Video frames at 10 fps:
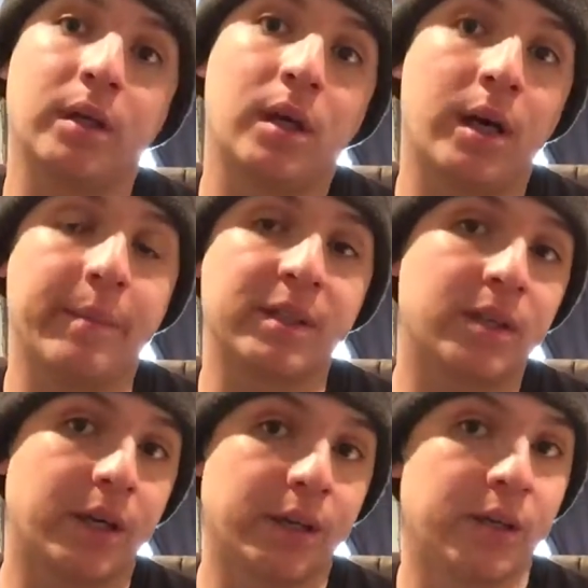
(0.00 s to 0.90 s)
I'm
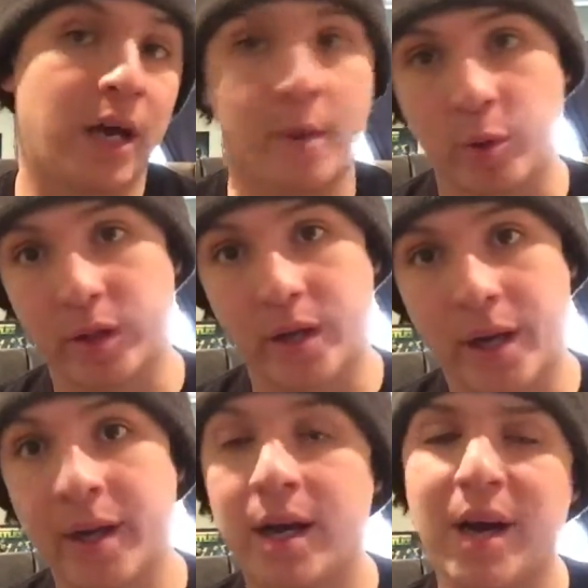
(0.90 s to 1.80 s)
excited. I'm really not.
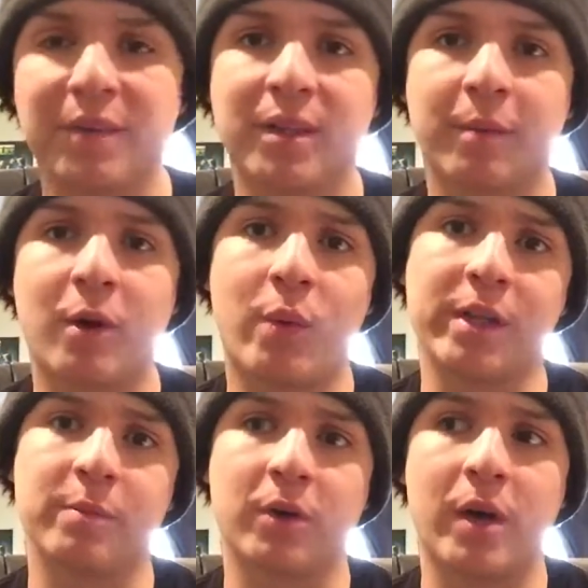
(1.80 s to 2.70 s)
I have to talk about
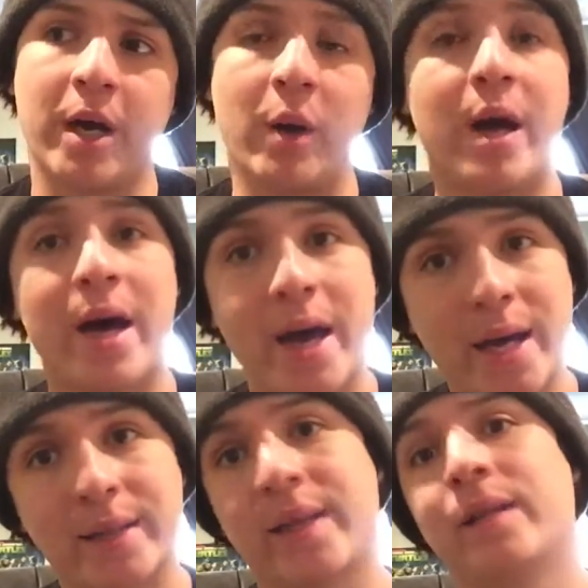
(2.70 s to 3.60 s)
Winesburg, Ohio. I
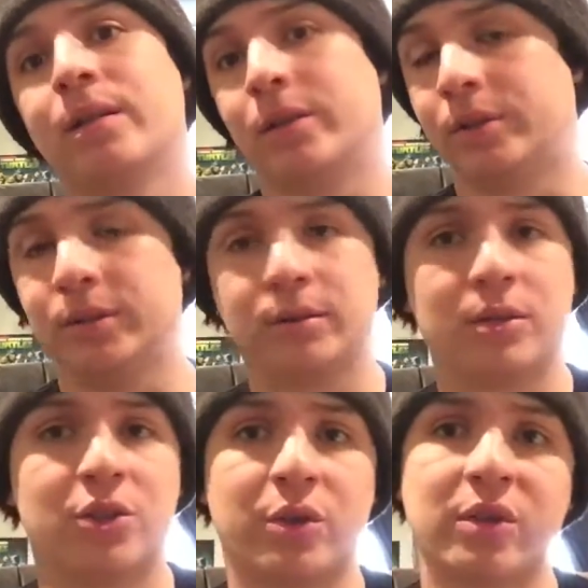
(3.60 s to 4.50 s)
hate that little
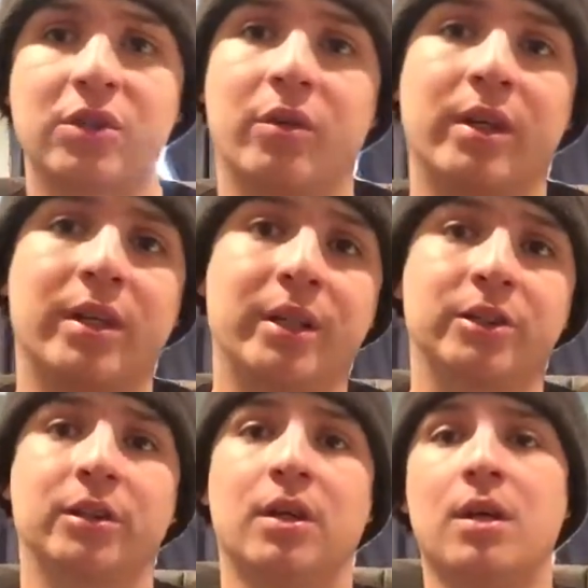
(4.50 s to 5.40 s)
short story
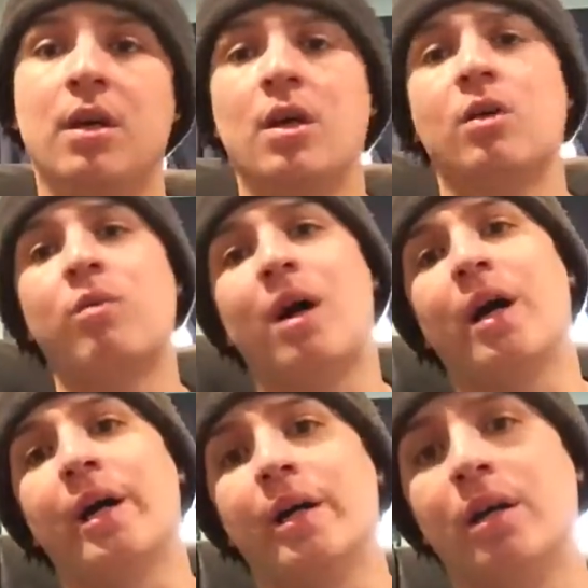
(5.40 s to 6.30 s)
collection. Why?